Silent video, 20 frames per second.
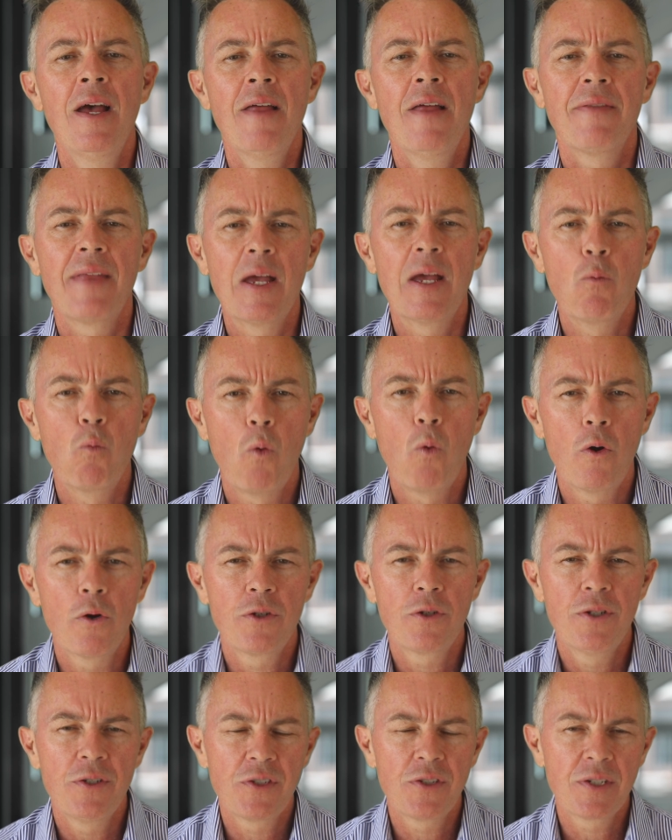They
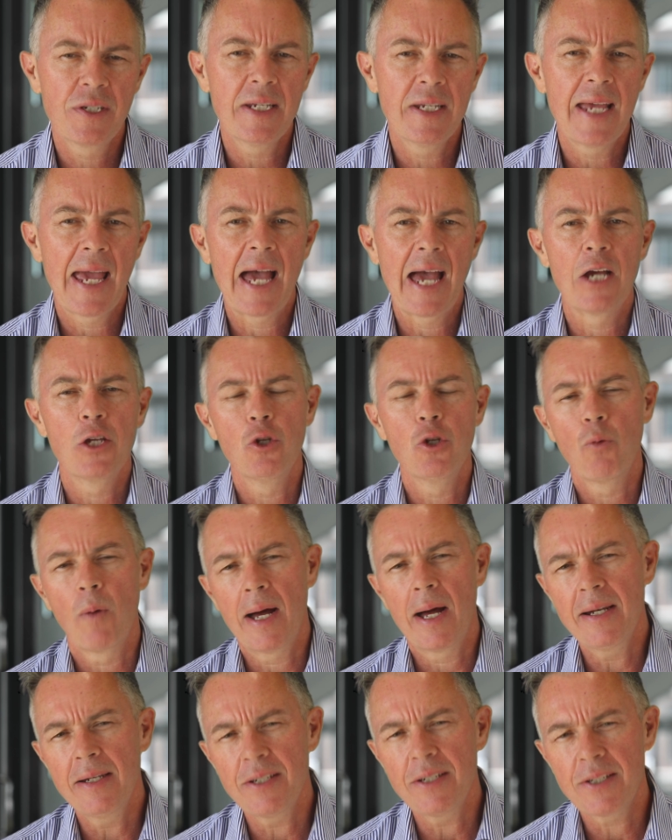want to see how you
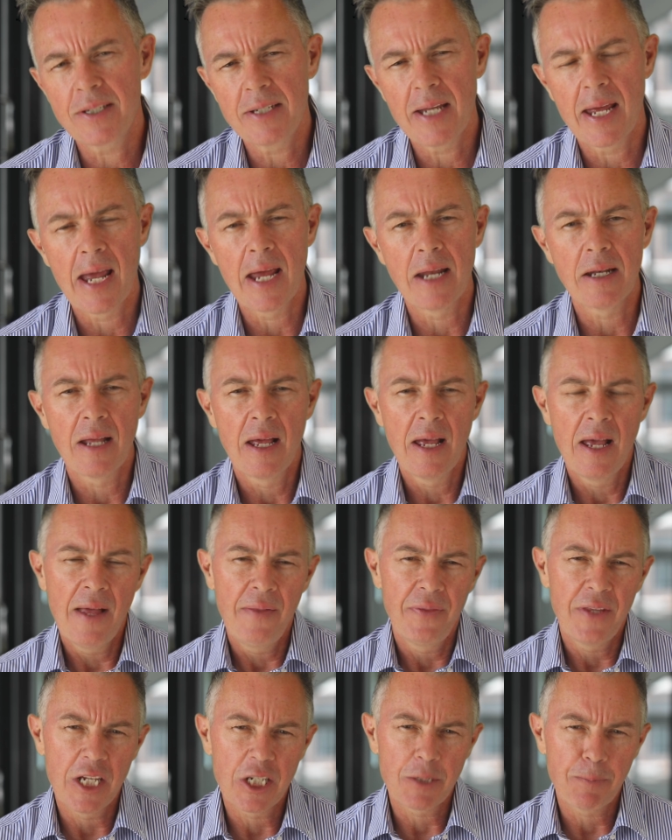understand
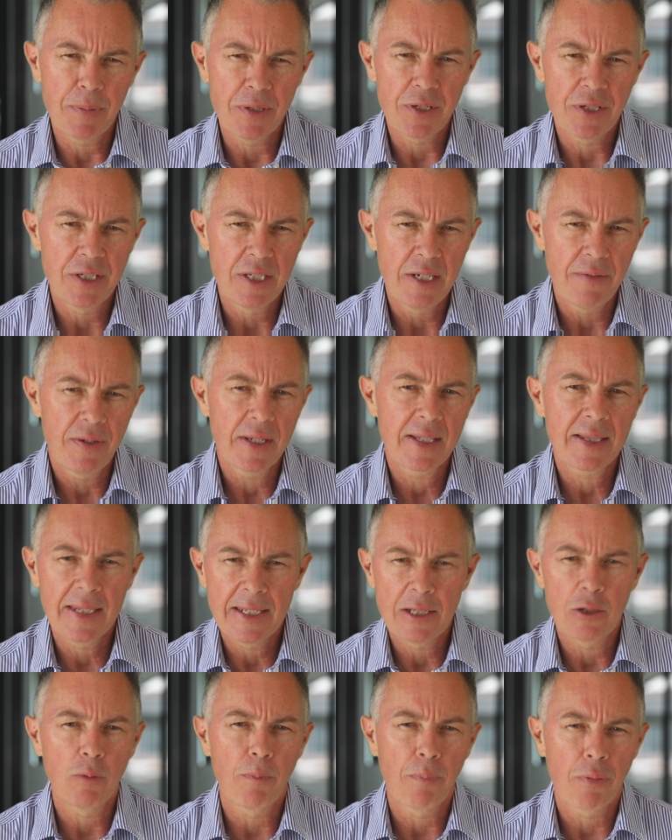their specific
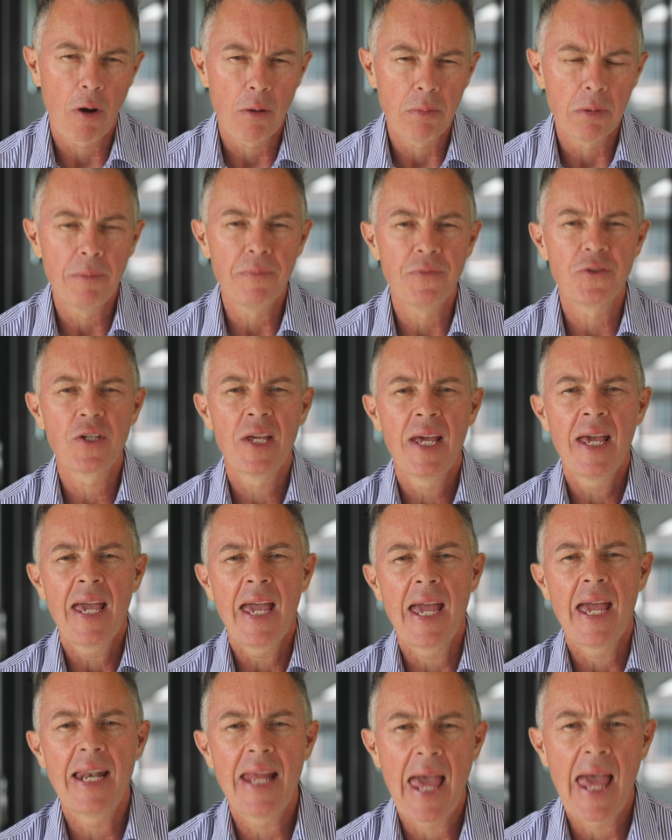legal problems
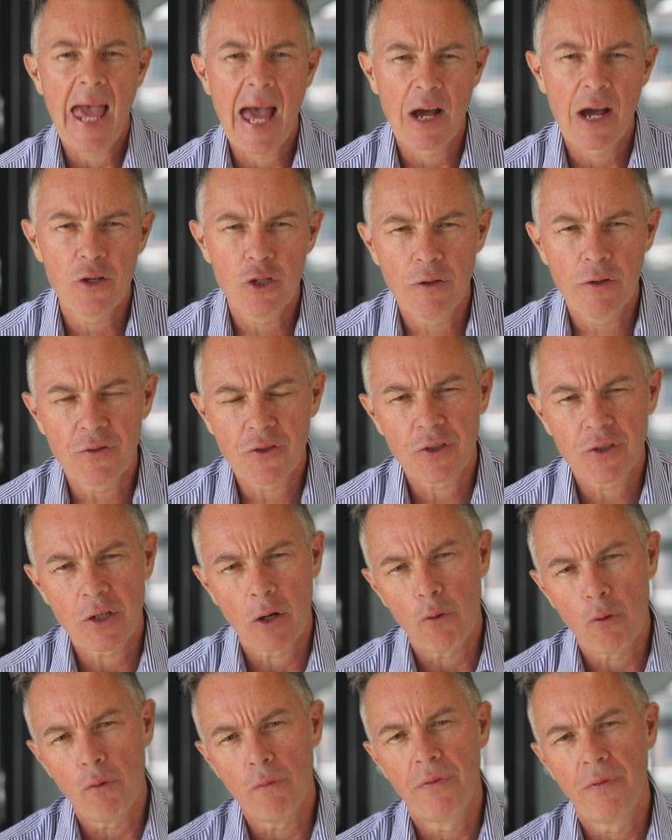and how you've
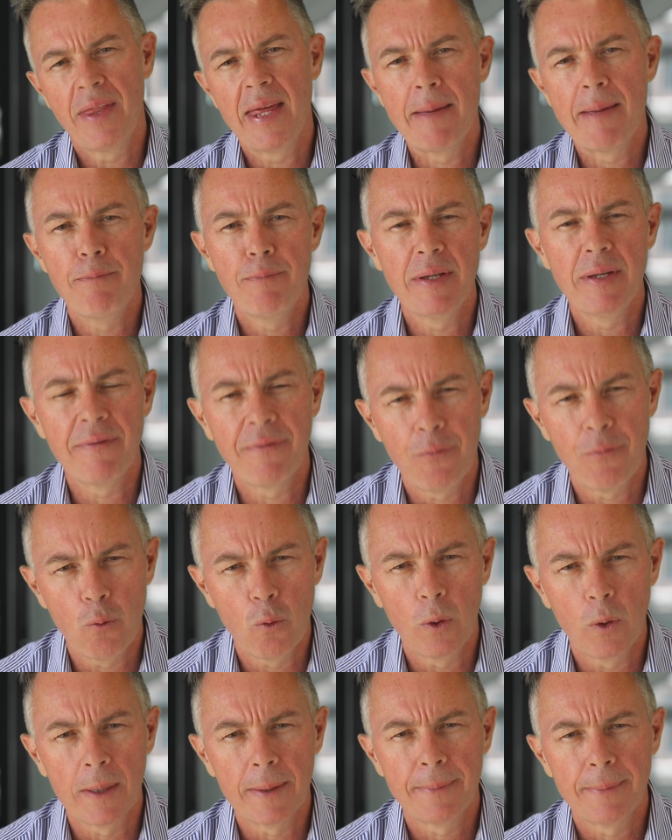solved them
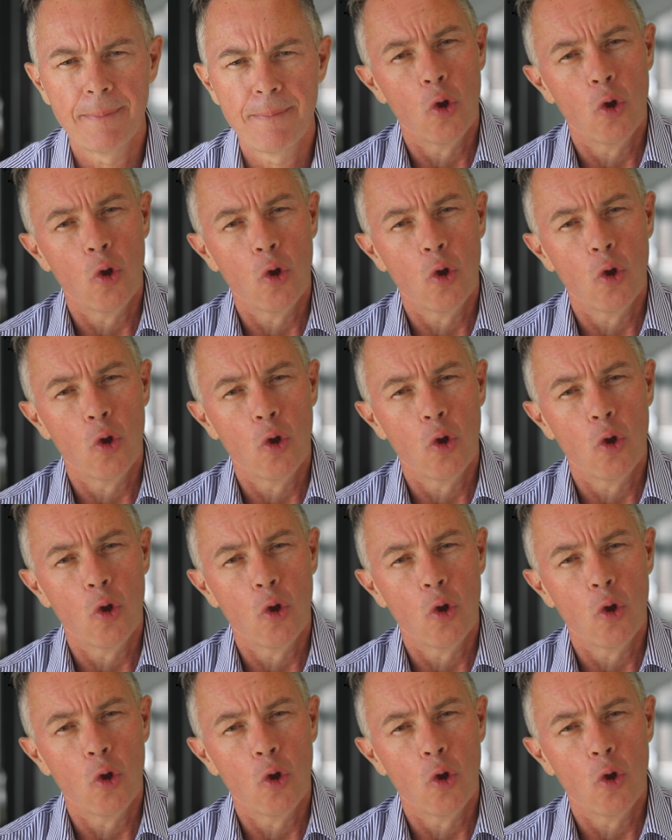before.